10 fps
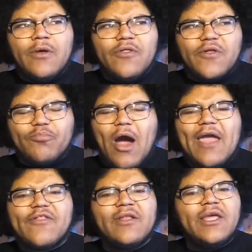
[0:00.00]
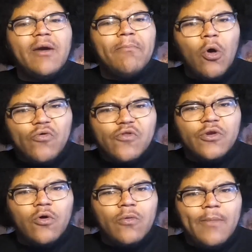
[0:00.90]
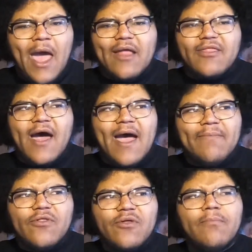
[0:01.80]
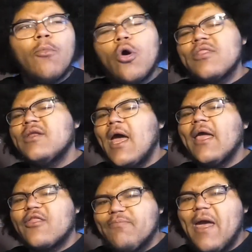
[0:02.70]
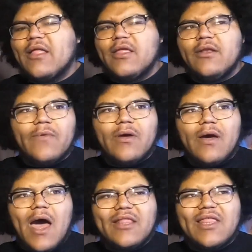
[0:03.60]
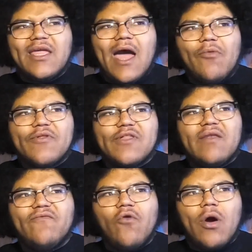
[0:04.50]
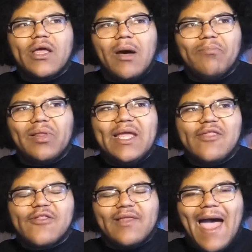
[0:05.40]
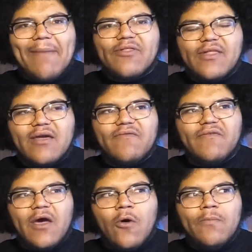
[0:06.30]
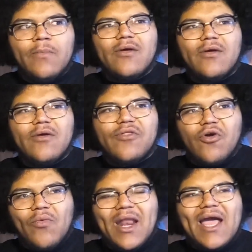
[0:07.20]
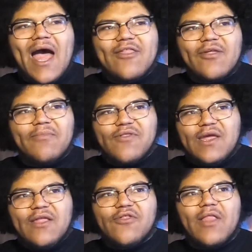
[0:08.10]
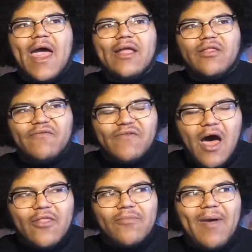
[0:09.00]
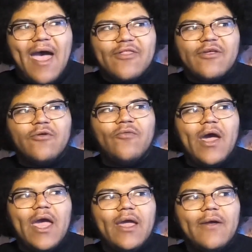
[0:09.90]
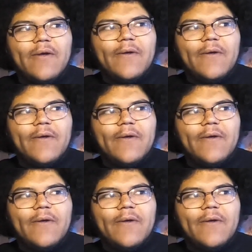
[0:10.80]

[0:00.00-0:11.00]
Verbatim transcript: surprisingly emotional at times, more than I expected. I think I was in for a complete slapstick film so when I got some scenes like the father passing away